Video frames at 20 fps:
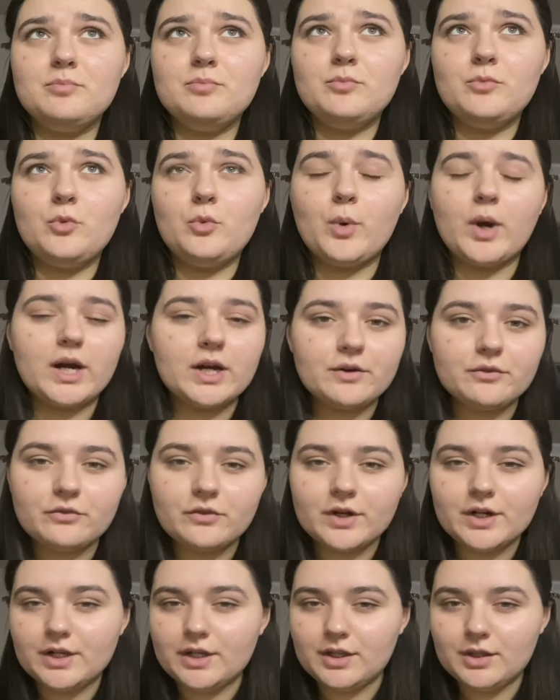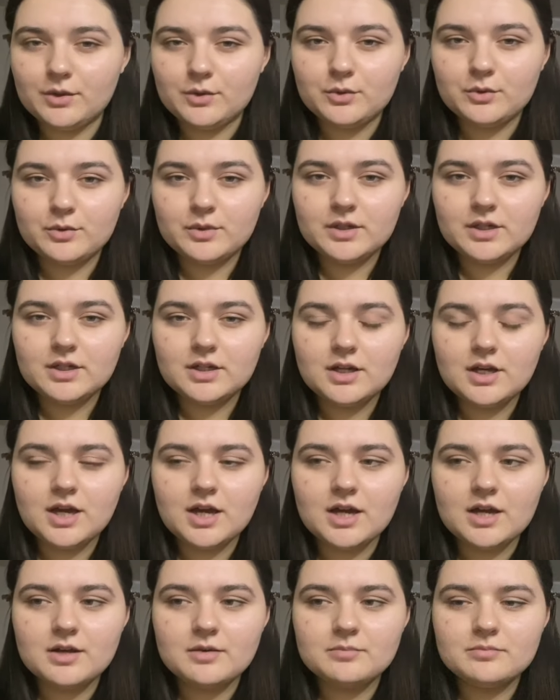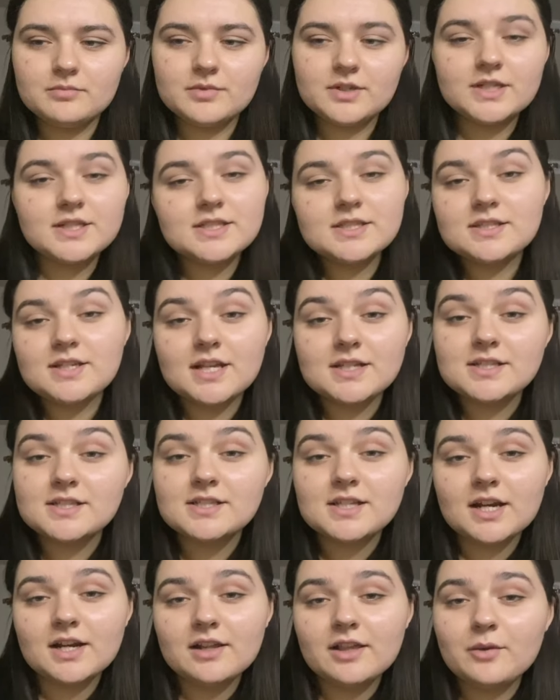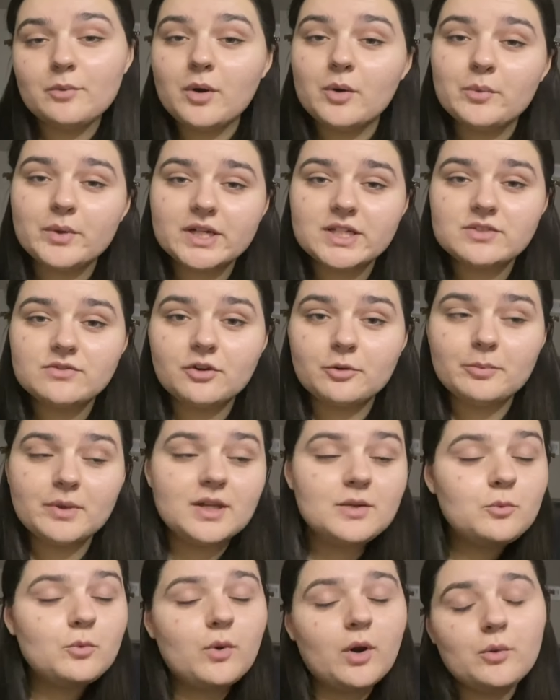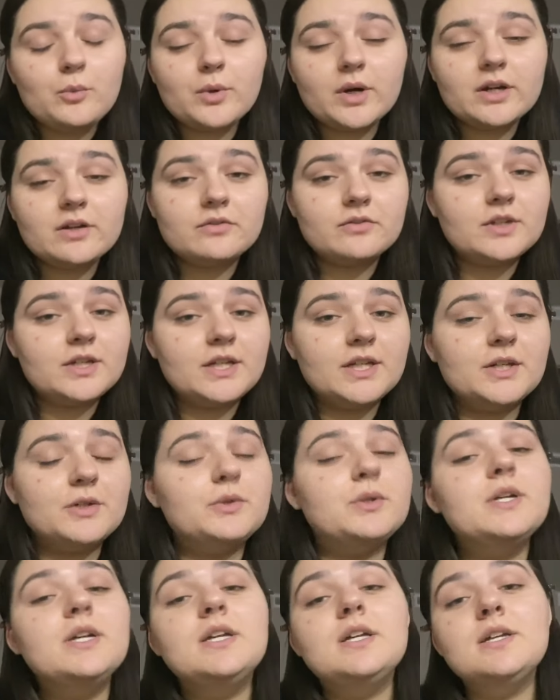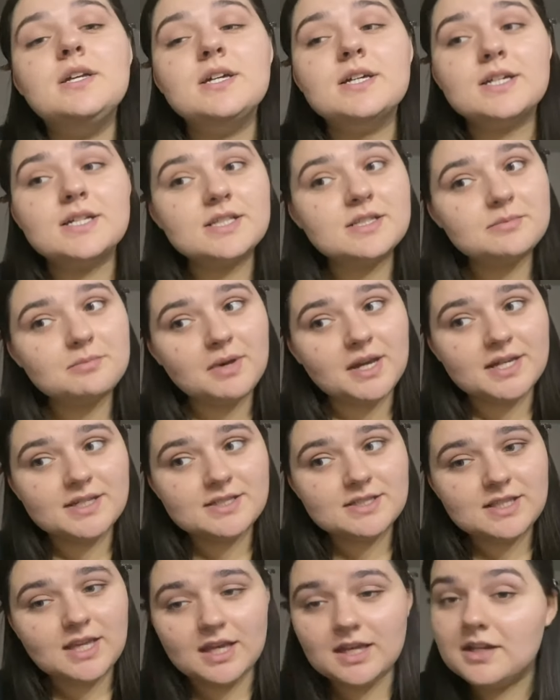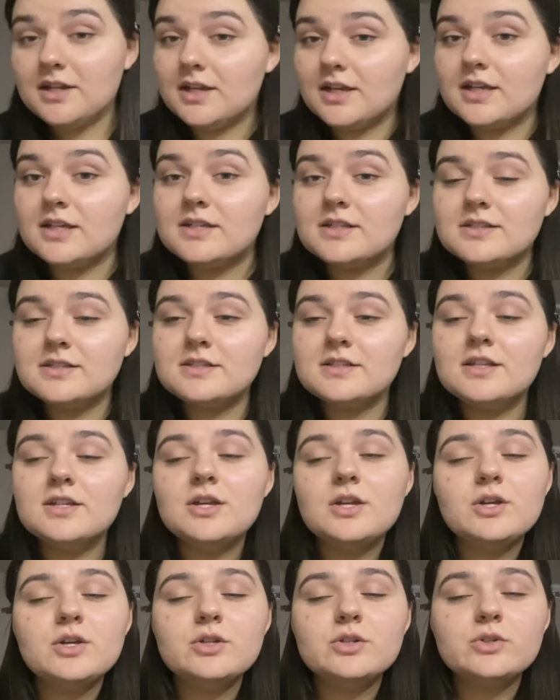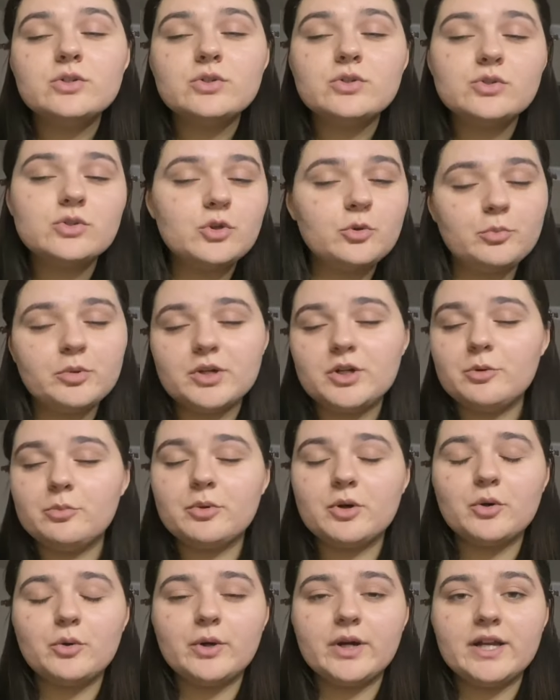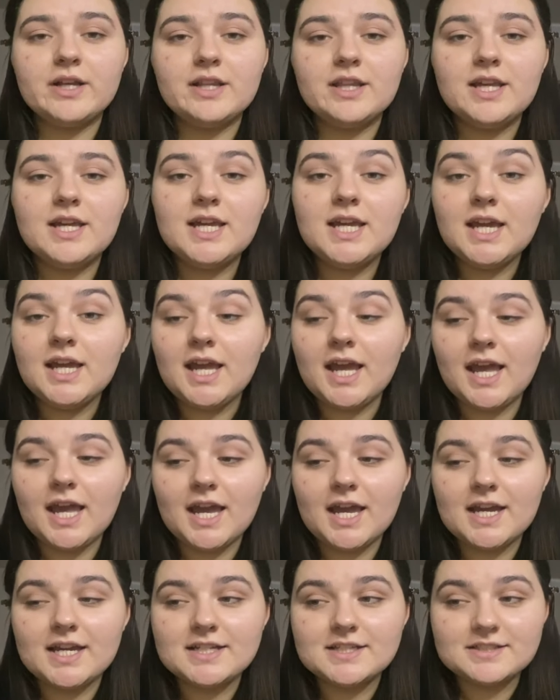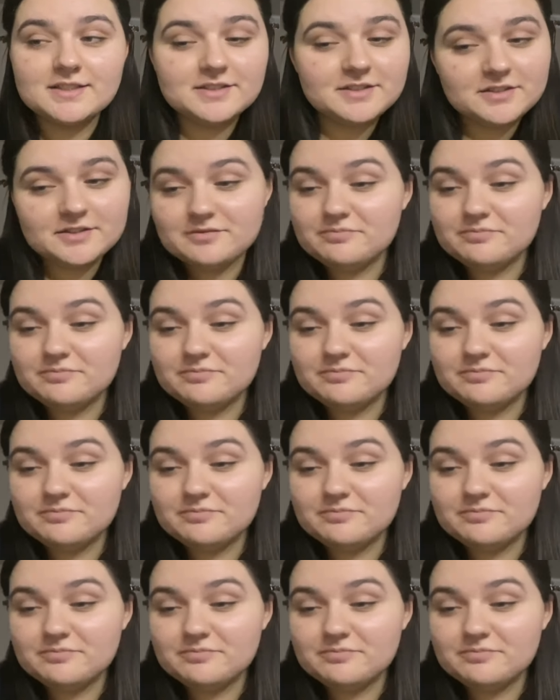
work for you, because necessarily what works for me won't work for you, because my skin is super duper oily and